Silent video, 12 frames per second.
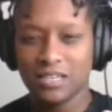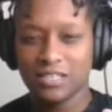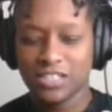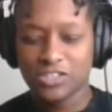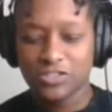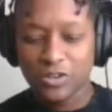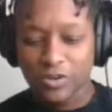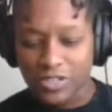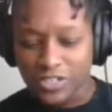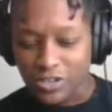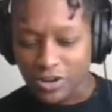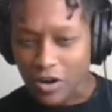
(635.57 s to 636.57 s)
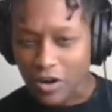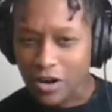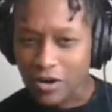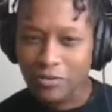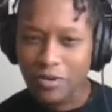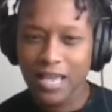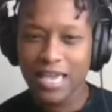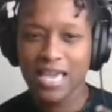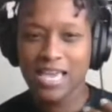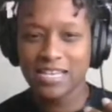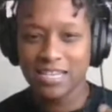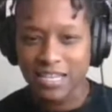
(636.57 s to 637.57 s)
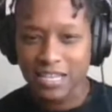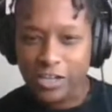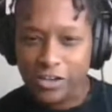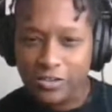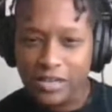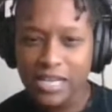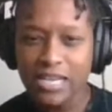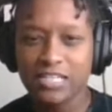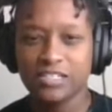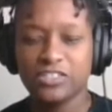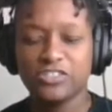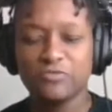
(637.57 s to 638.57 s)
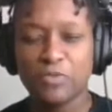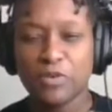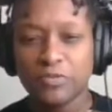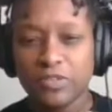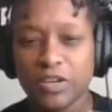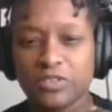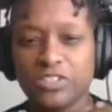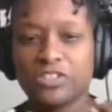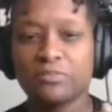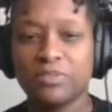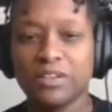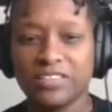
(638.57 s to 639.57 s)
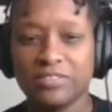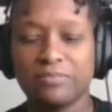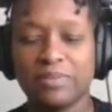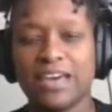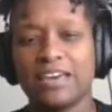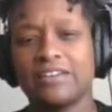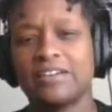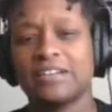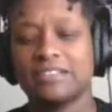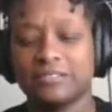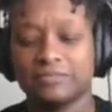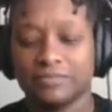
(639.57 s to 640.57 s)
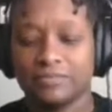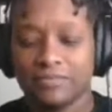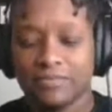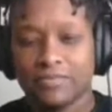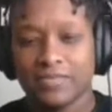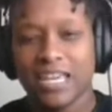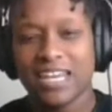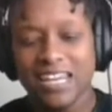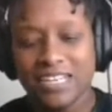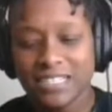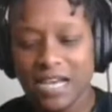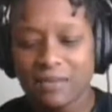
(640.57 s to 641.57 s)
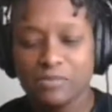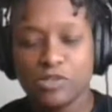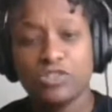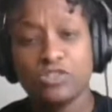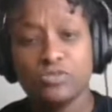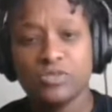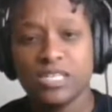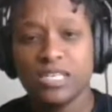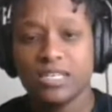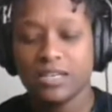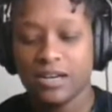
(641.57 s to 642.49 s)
Did you notice your heart rate? Did it increase? Did you notice your breathing patterns? And anytime you do get